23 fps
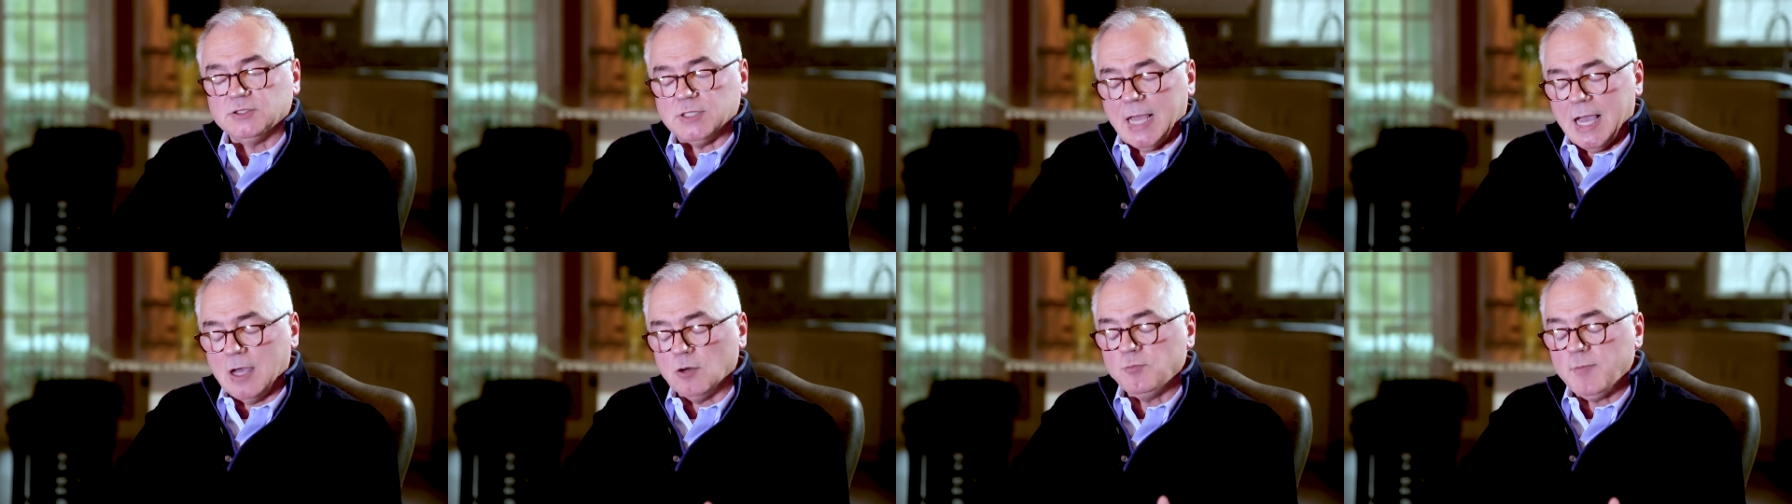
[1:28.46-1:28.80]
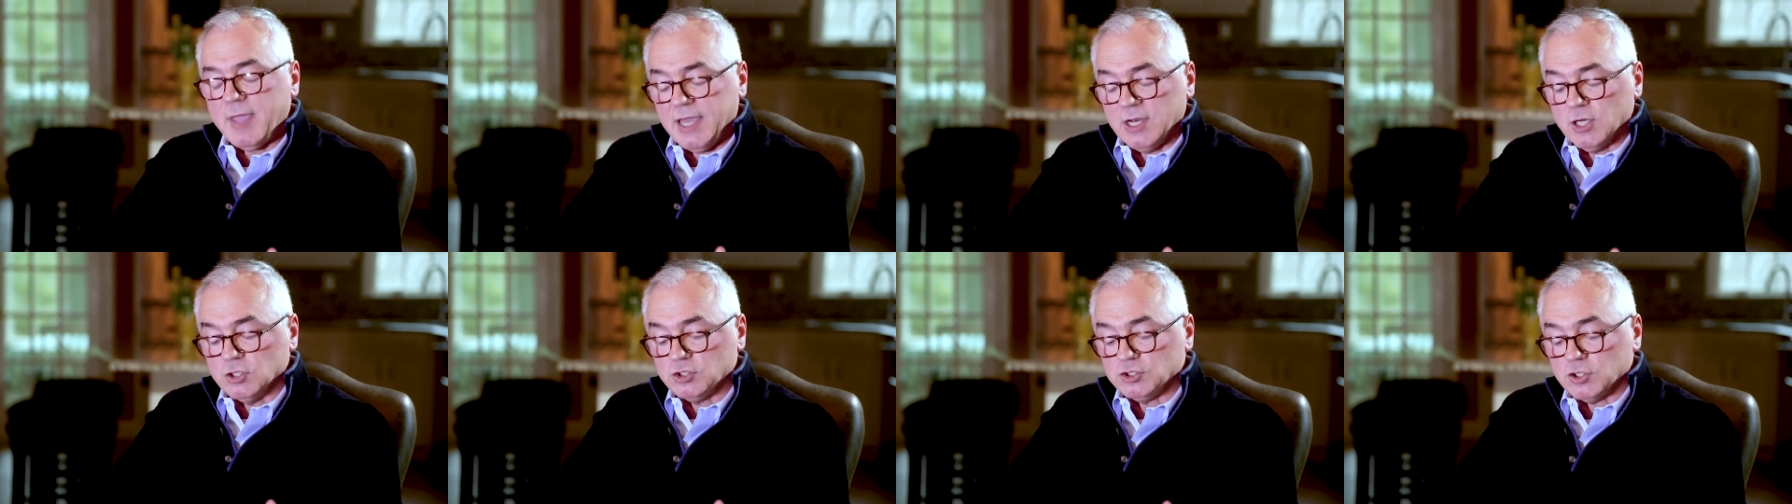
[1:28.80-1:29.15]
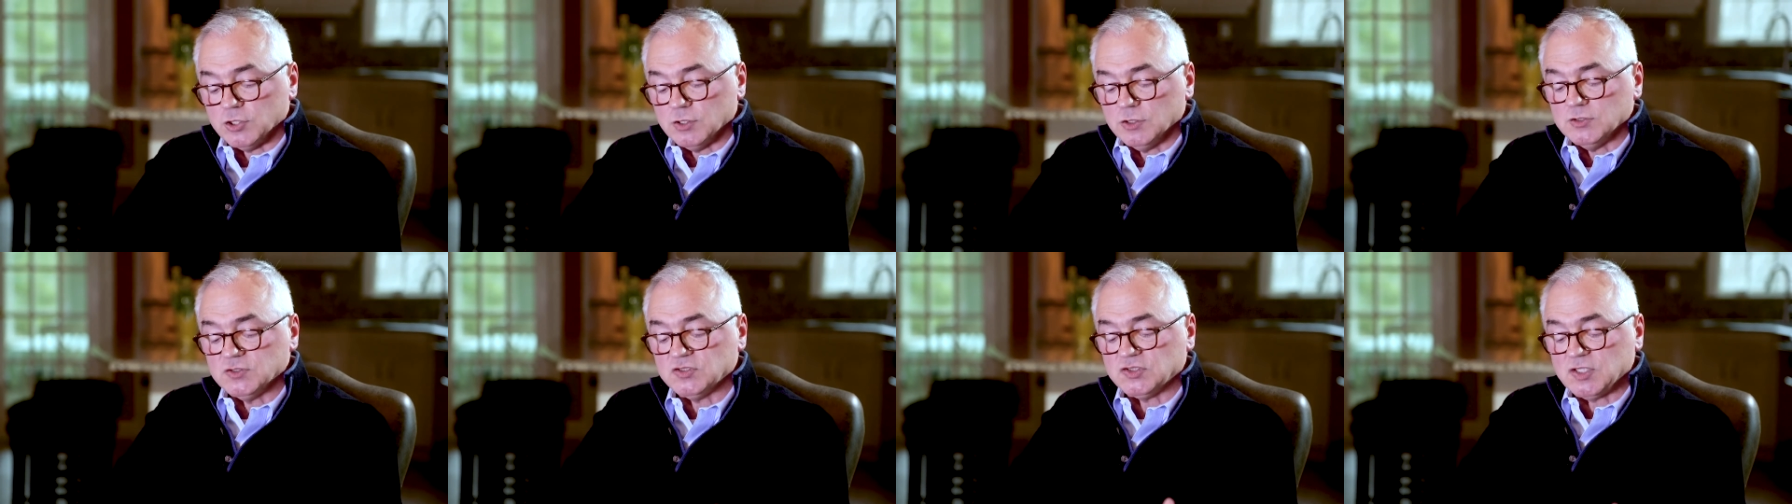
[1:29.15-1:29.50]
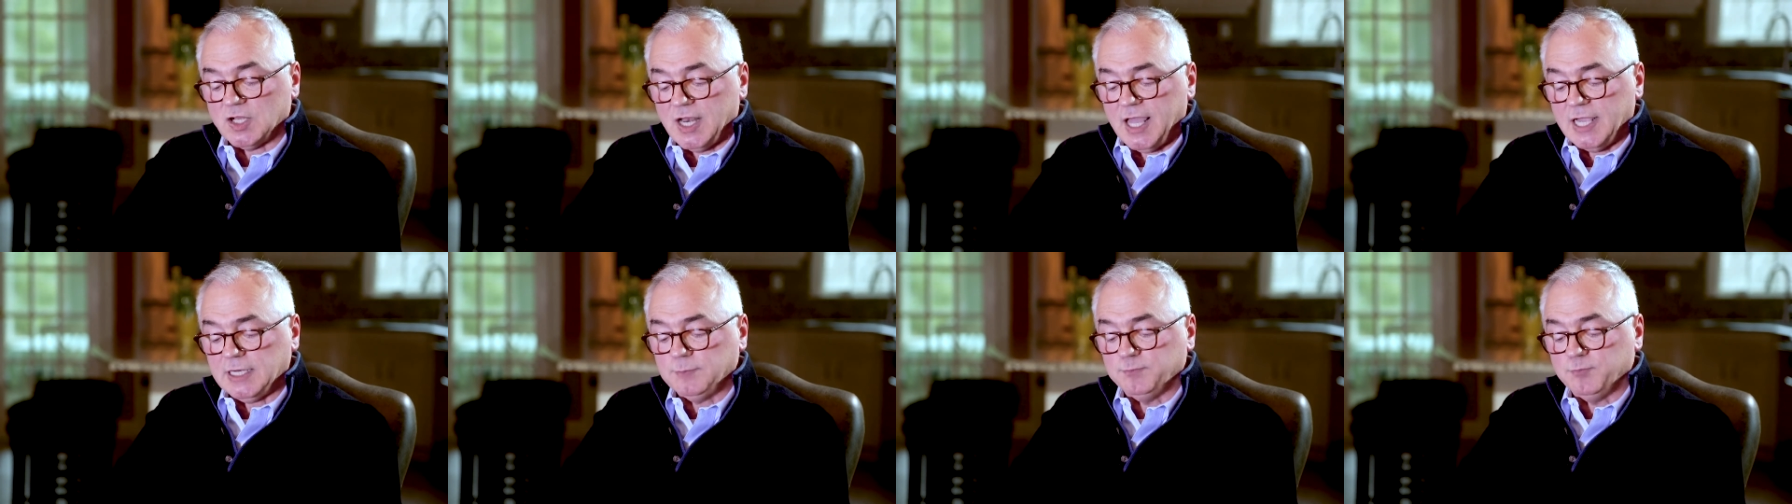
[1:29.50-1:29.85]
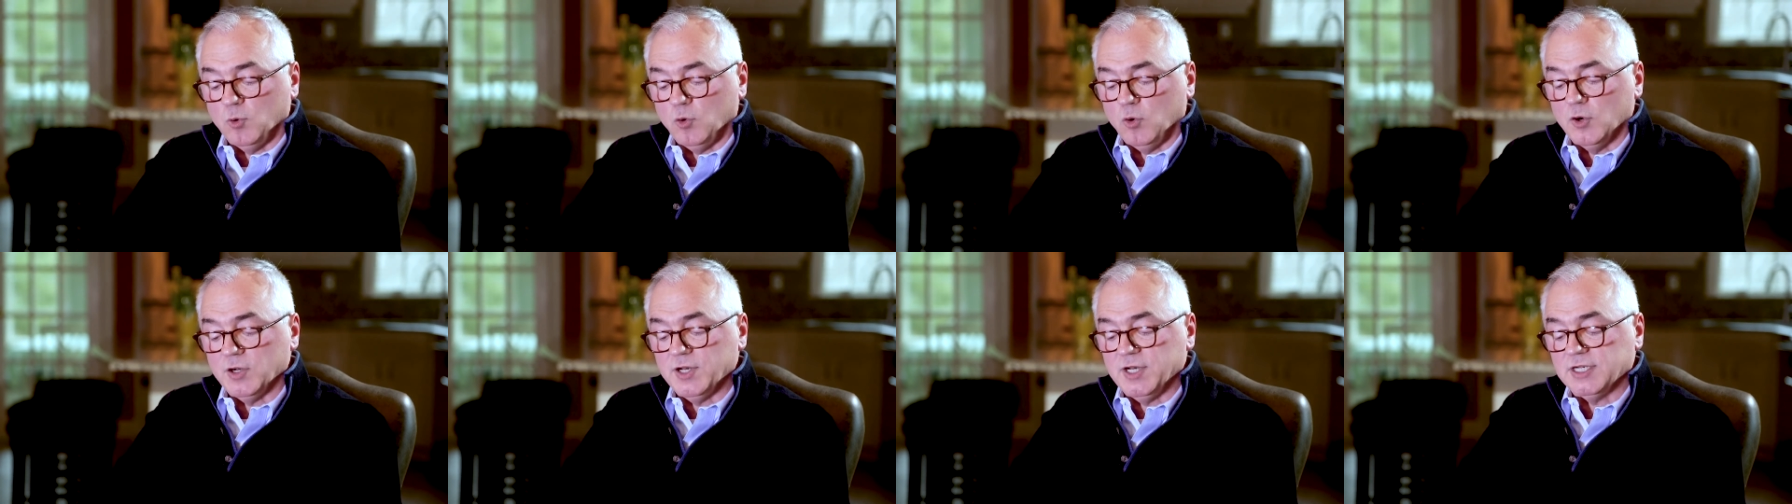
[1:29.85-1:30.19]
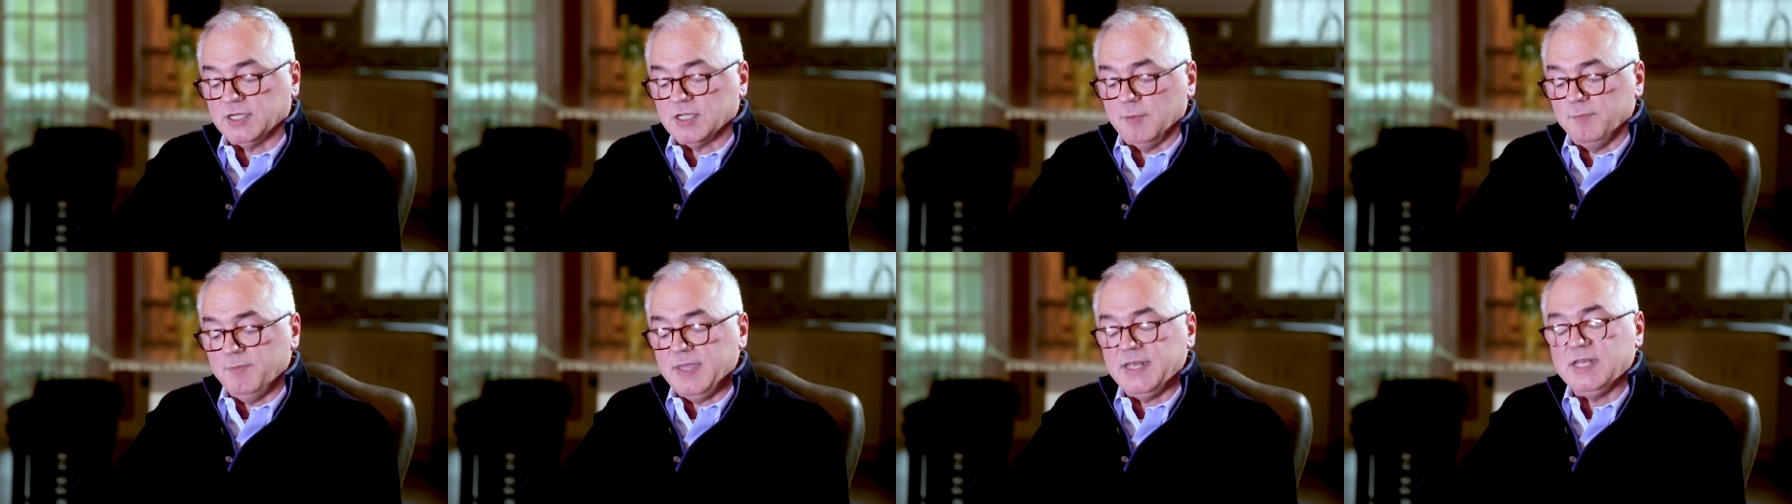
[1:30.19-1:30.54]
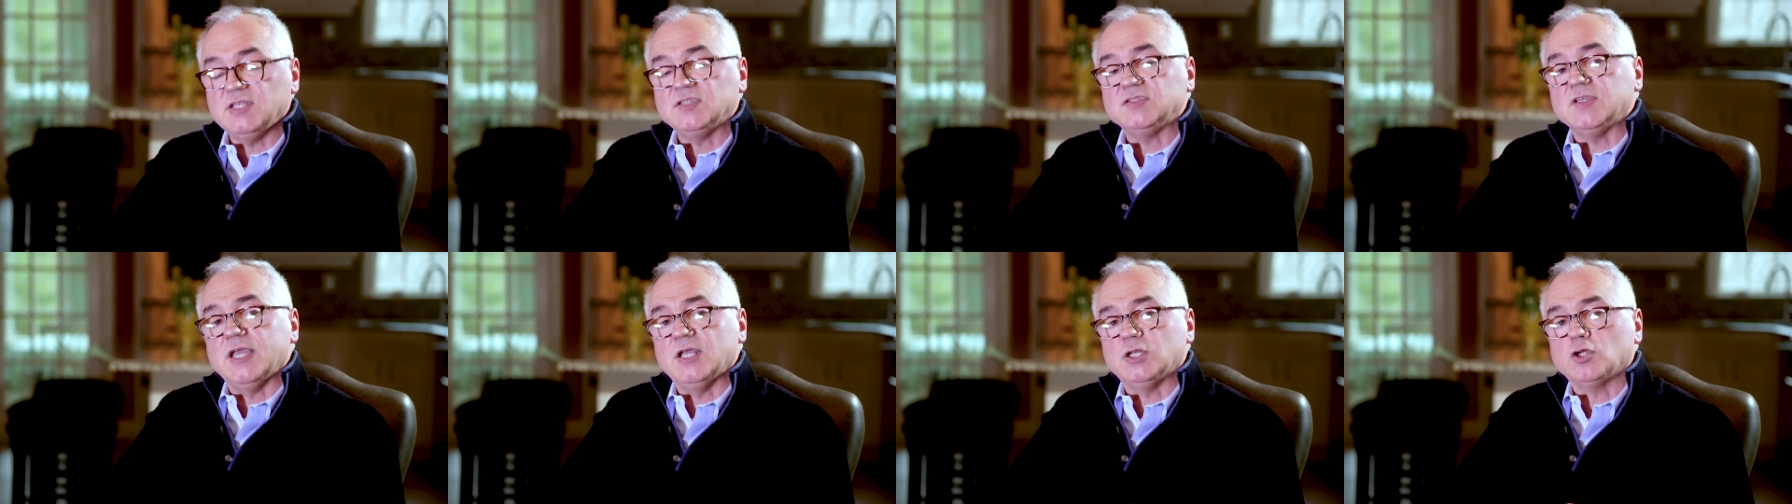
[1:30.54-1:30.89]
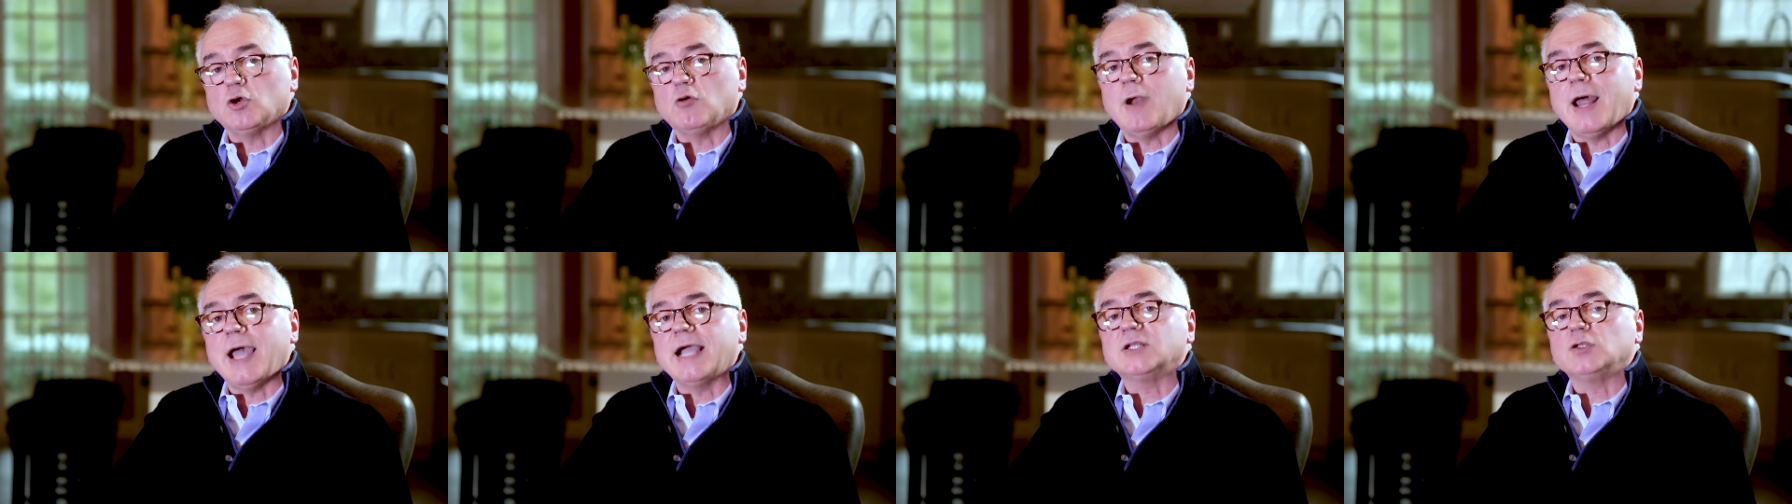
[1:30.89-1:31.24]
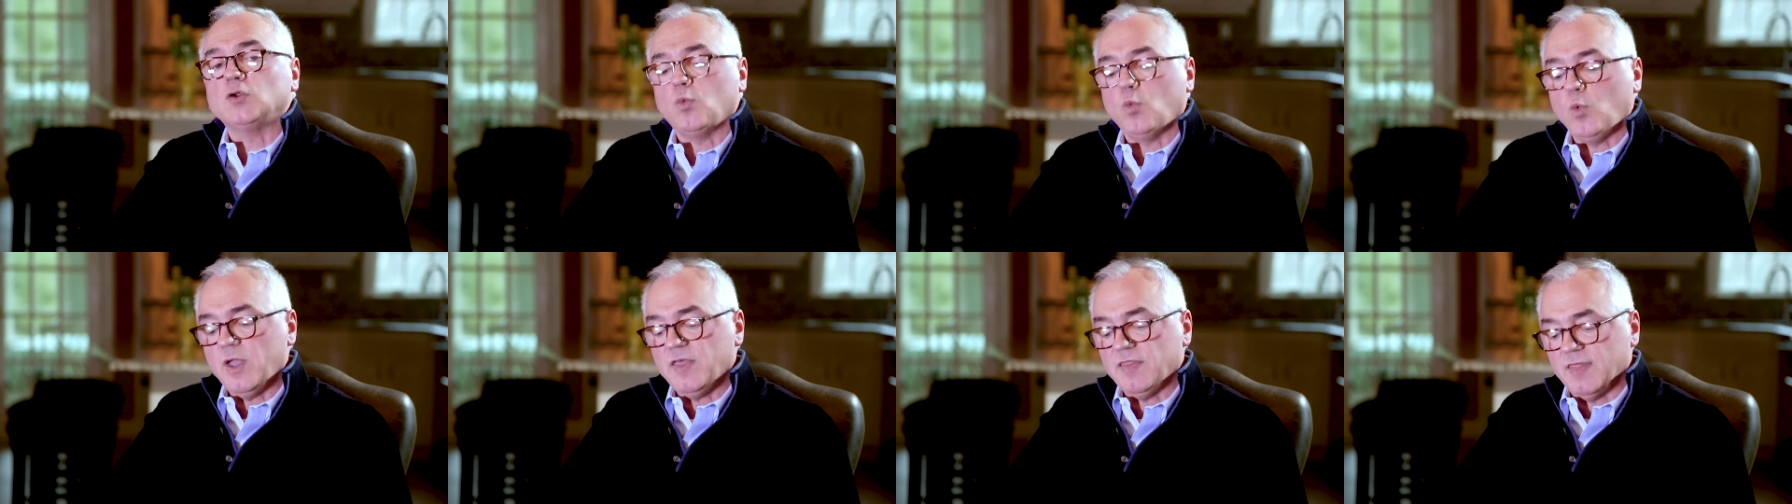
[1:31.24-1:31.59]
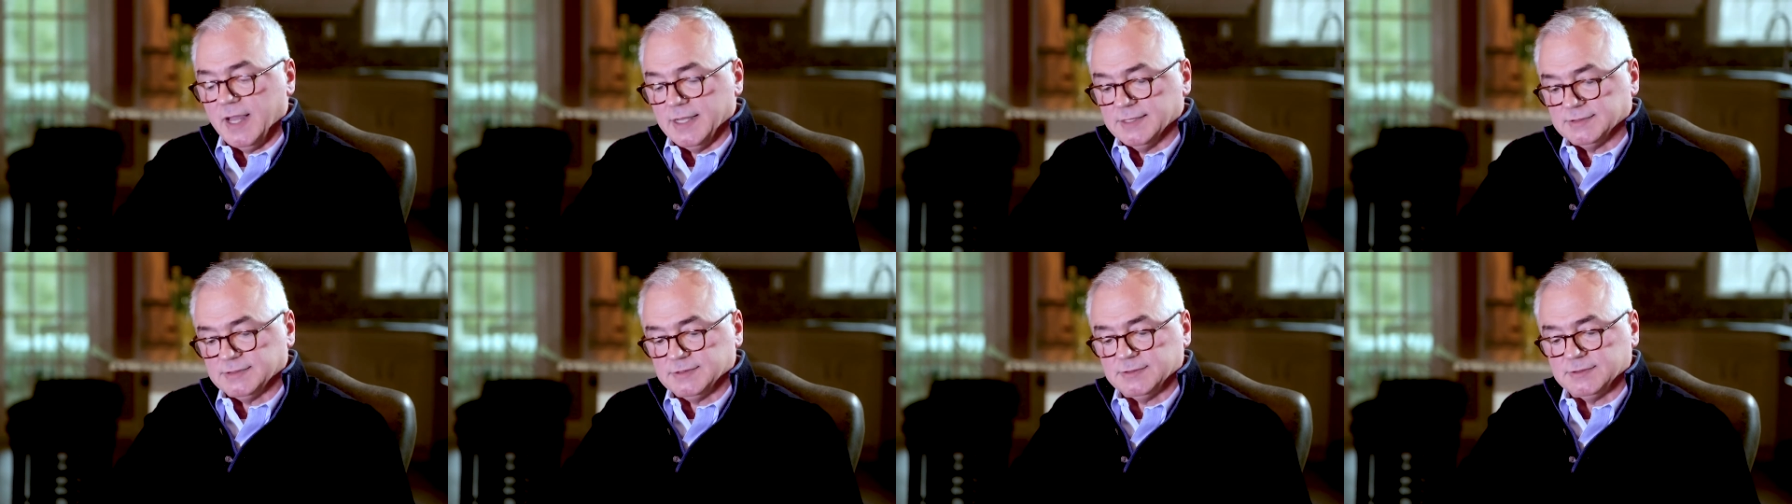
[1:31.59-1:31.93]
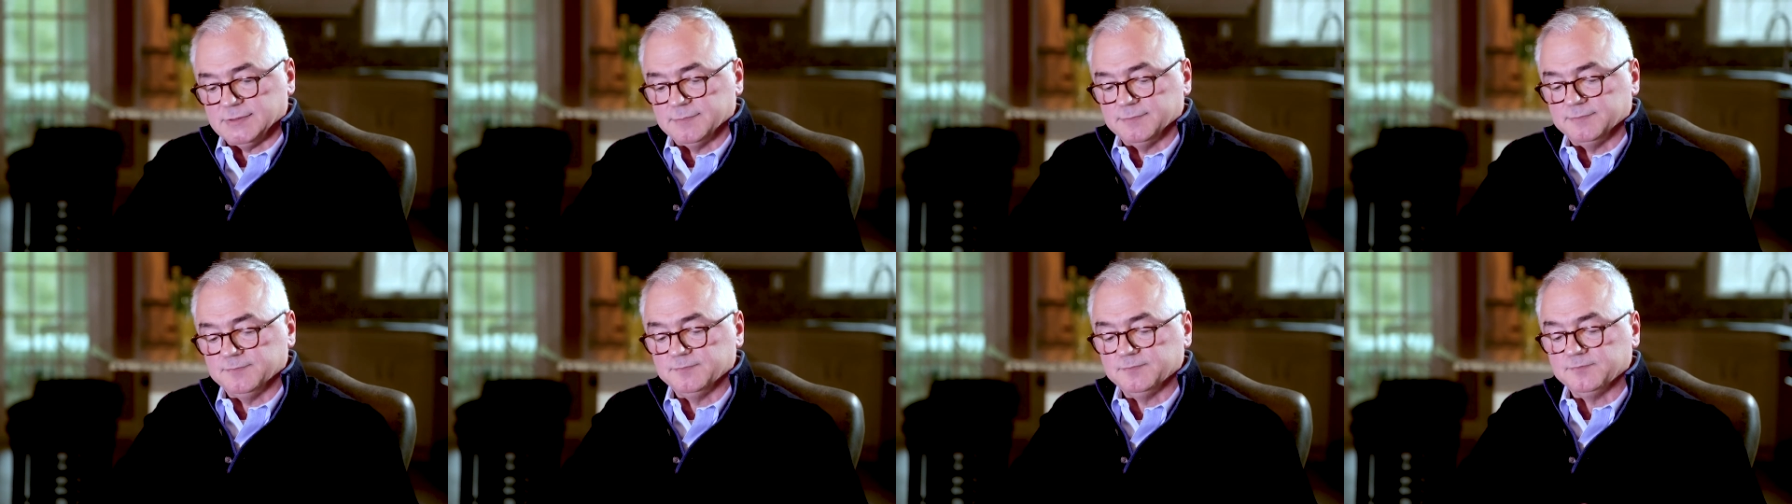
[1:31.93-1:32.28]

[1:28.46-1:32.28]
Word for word: town manager, select board, and committees interact with us.